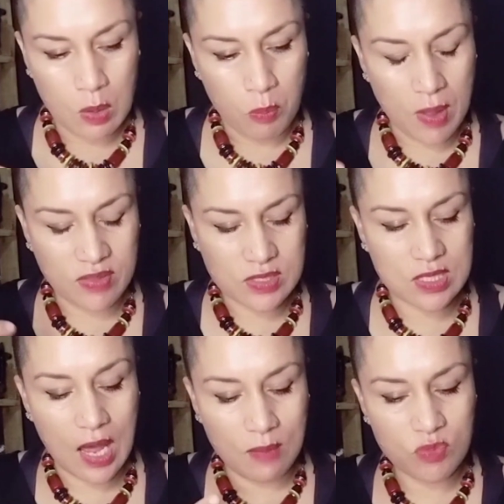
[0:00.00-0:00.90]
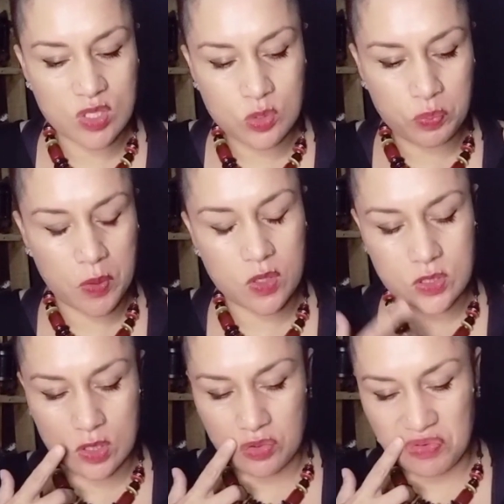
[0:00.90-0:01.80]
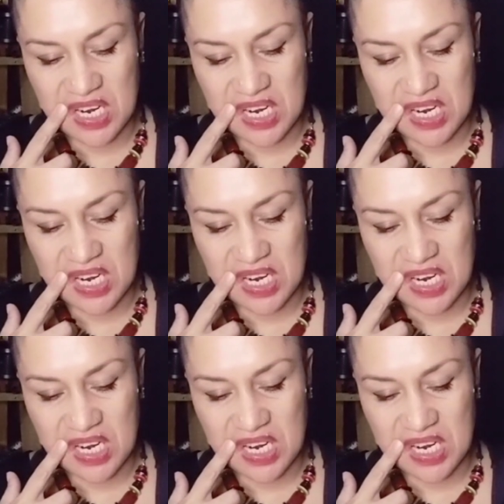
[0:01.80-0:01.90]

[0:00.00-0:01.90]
By the time this person